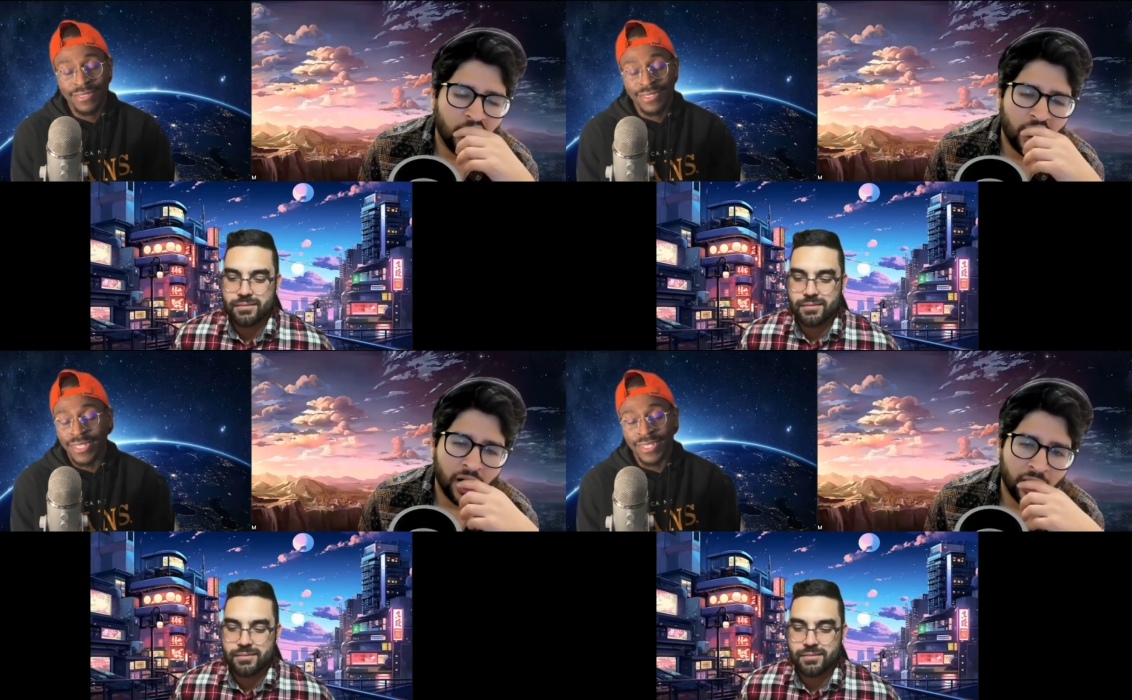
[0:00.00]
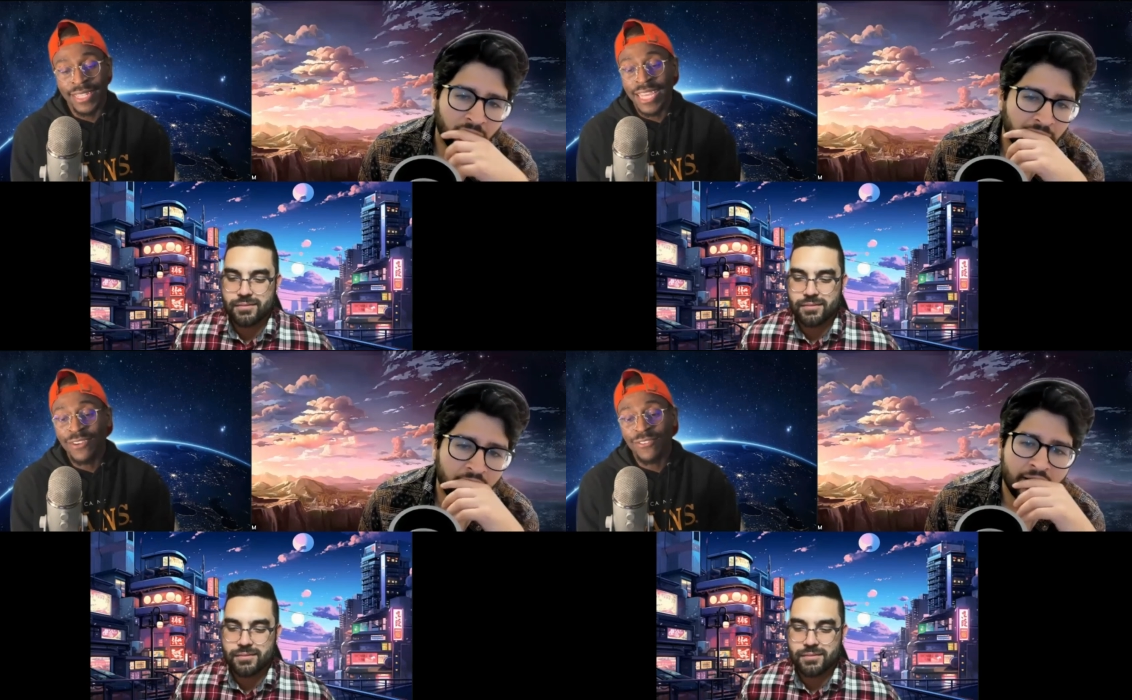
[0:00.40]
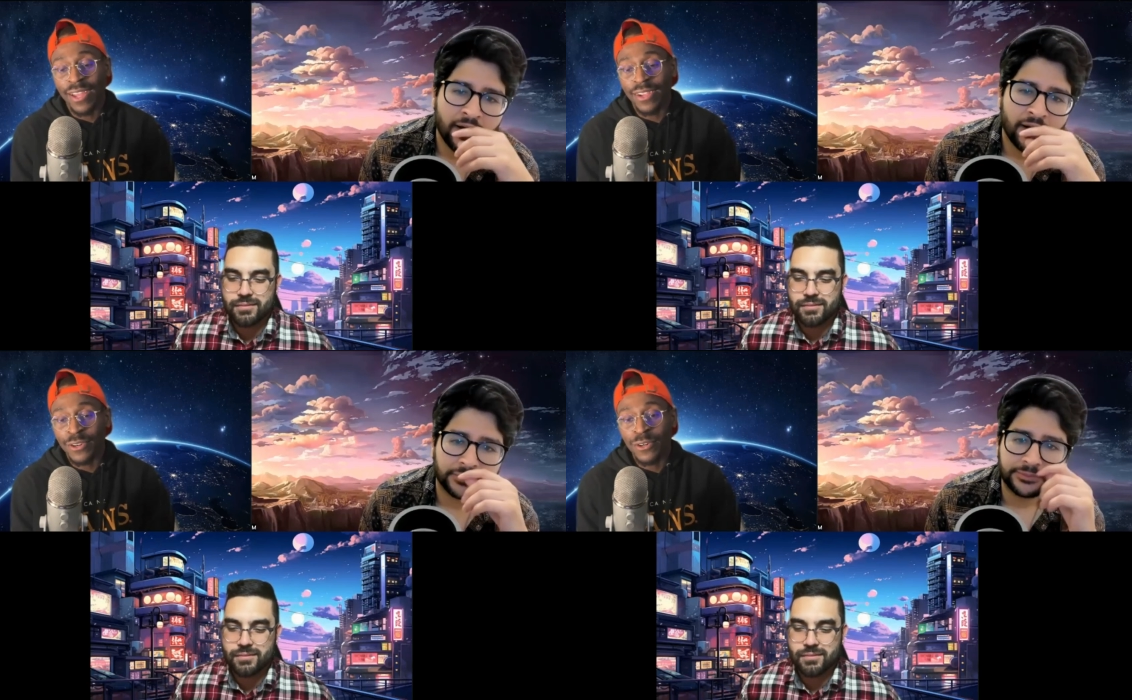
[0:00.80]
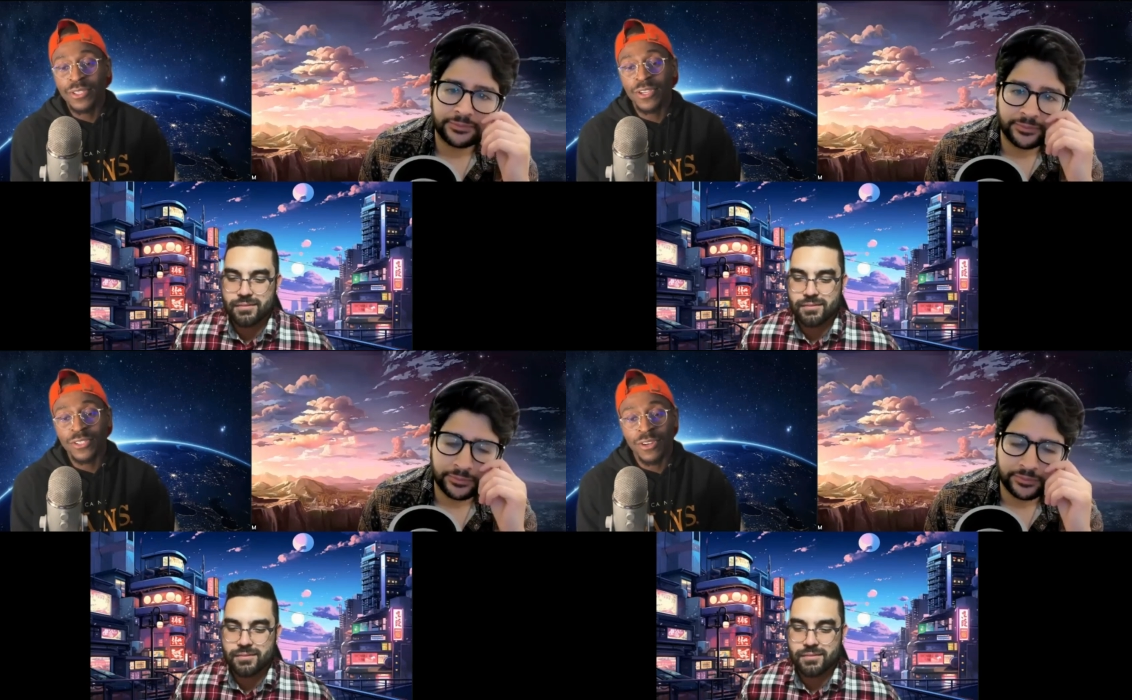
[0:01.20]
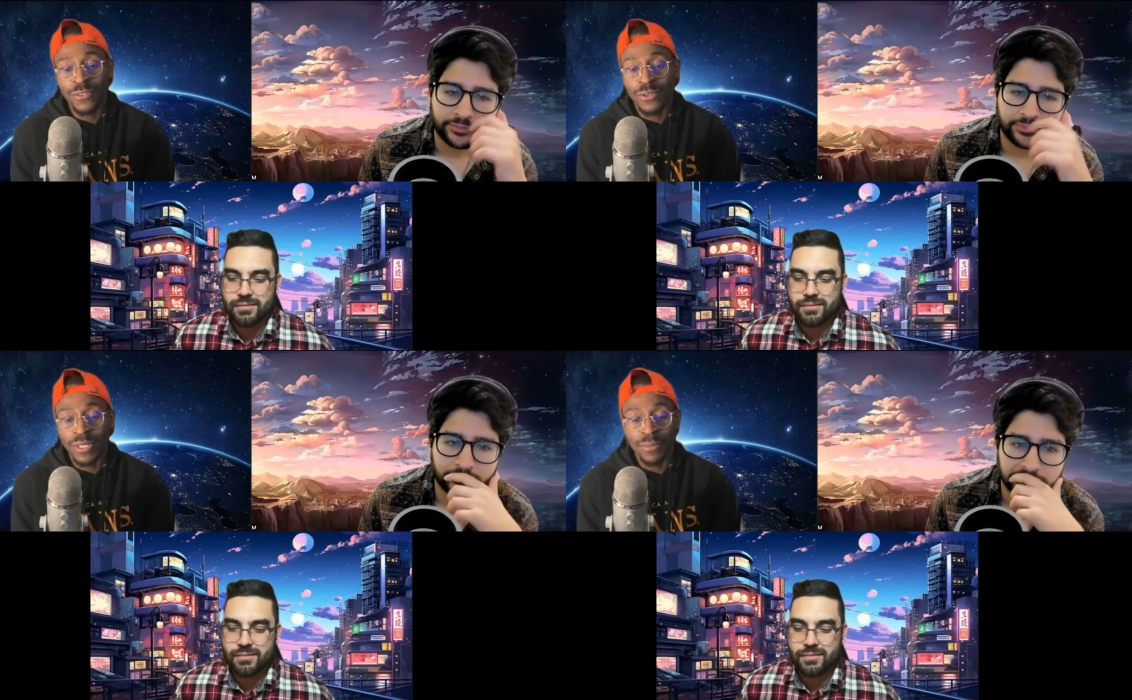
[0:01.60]
Speaker 1: yeah, they can ride the coattails
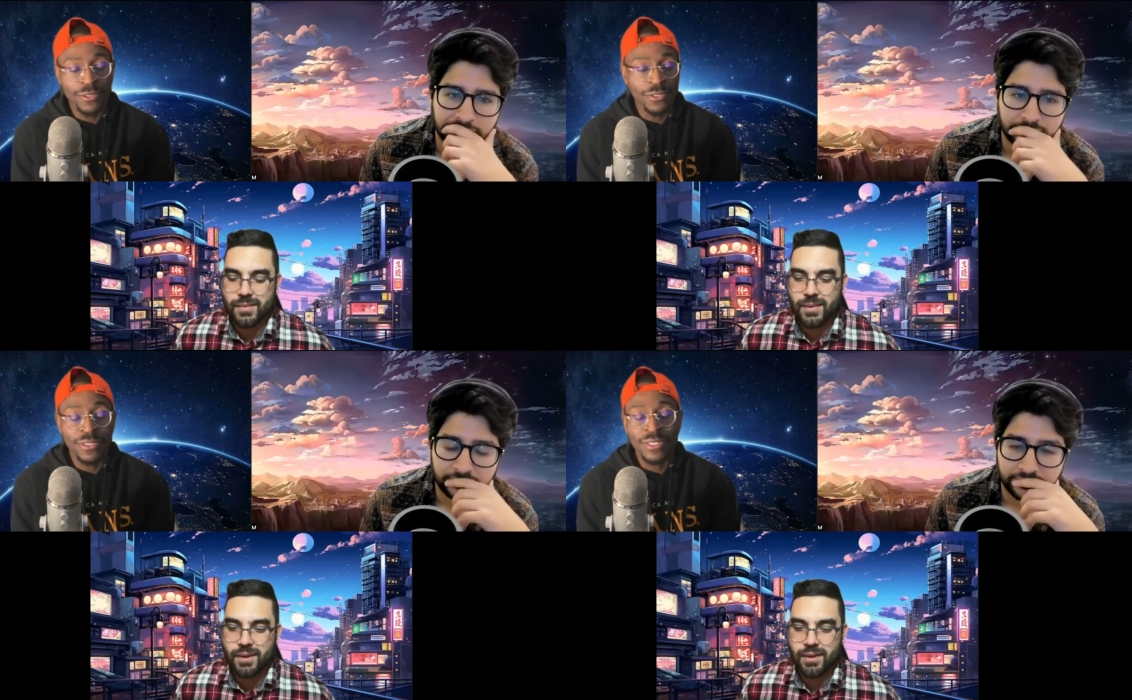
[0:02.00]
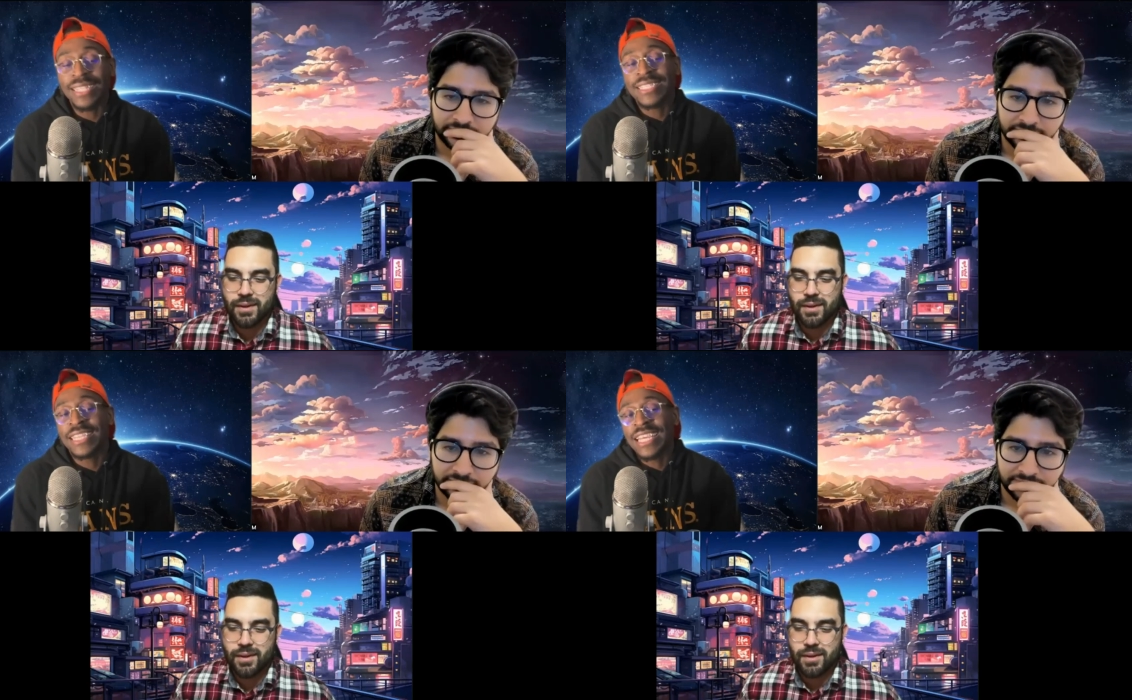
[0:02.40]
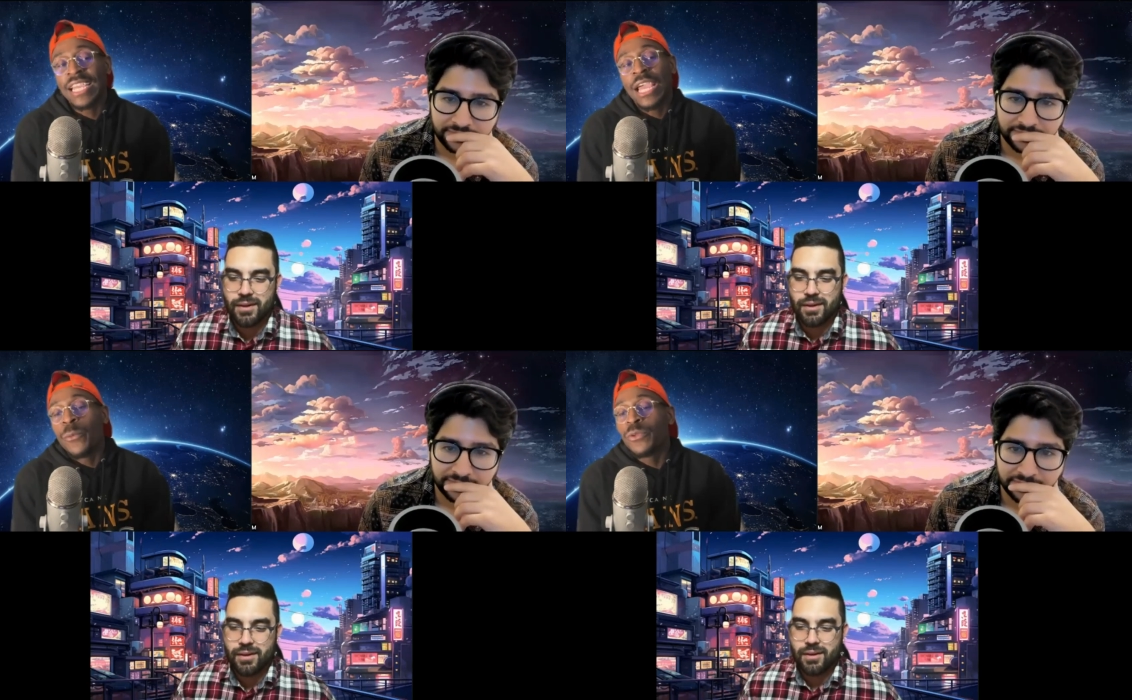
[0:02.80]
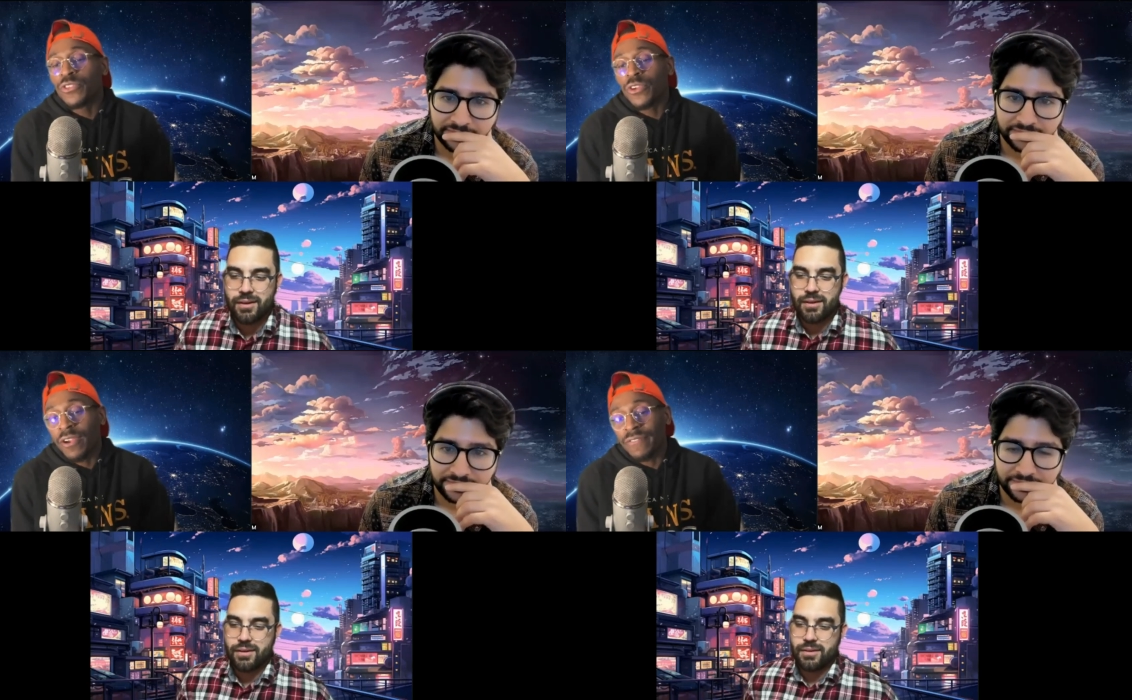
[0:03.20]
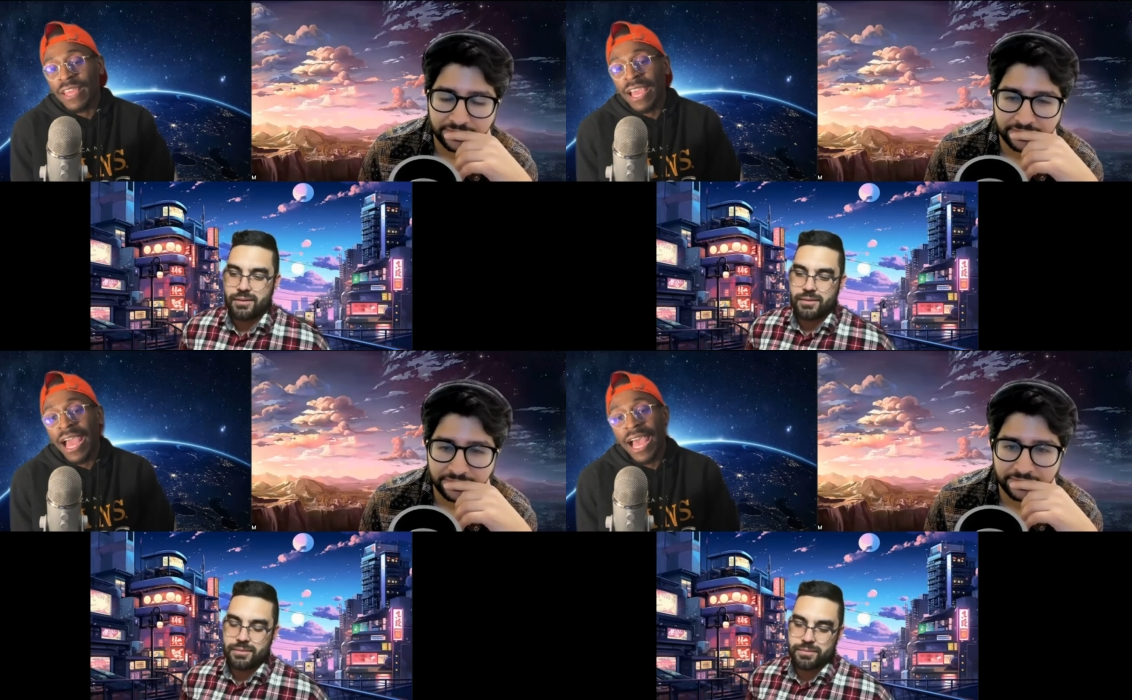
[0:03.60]
off those episodes. That's the thing. When you start off
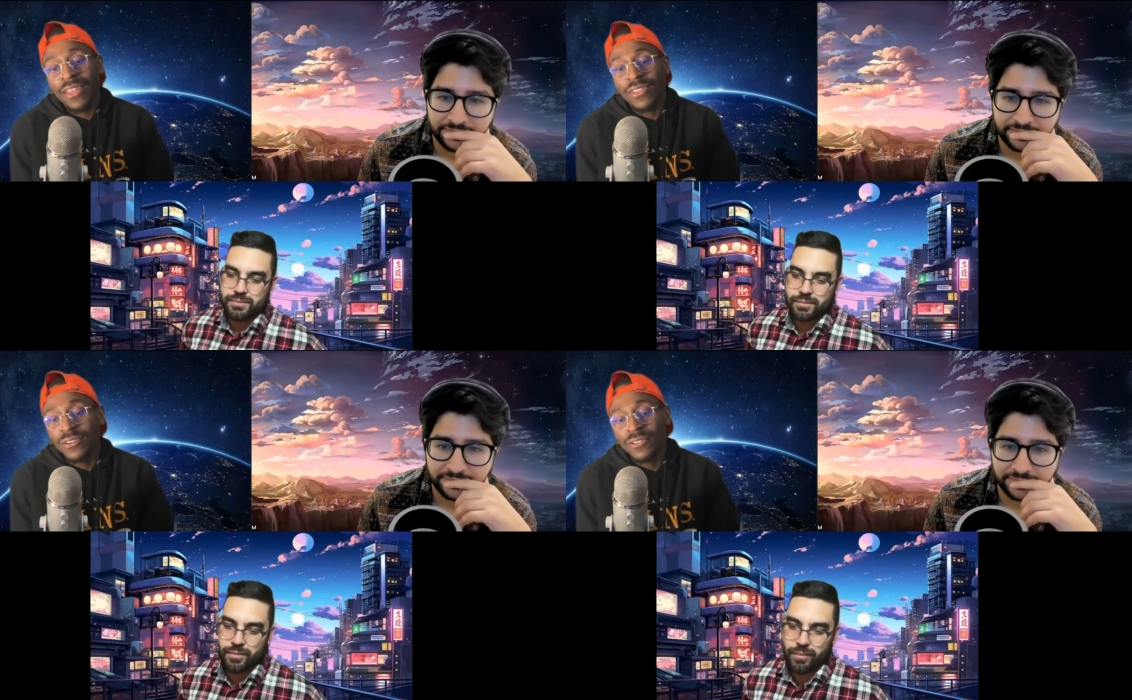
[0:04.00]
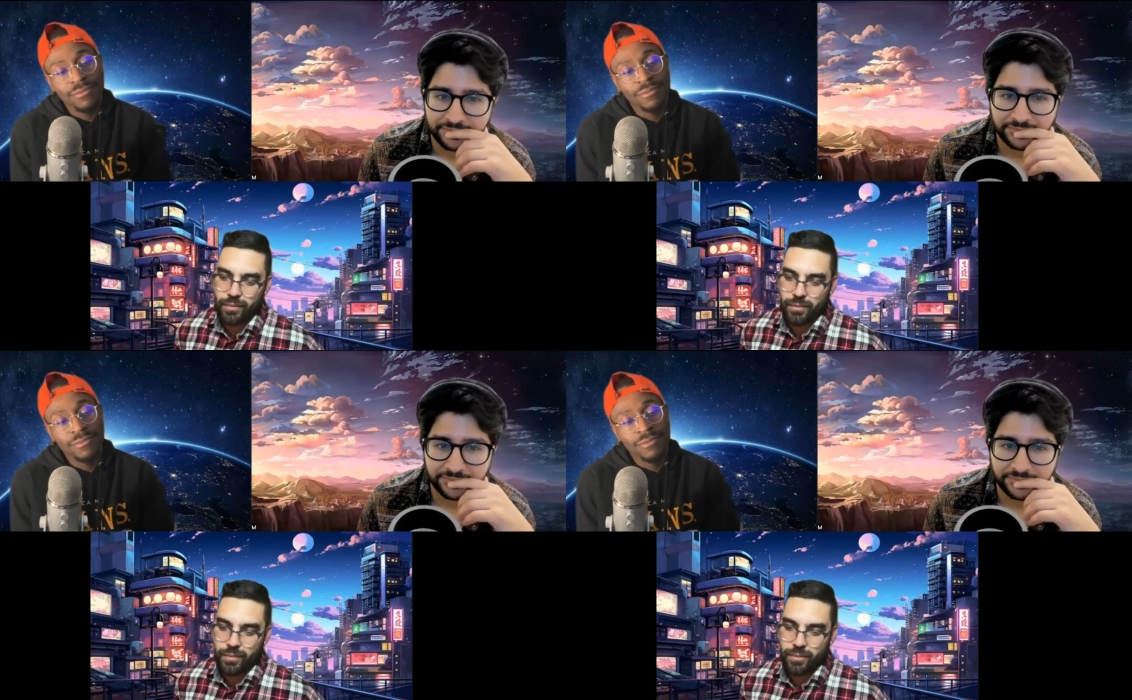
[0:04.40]
that high though,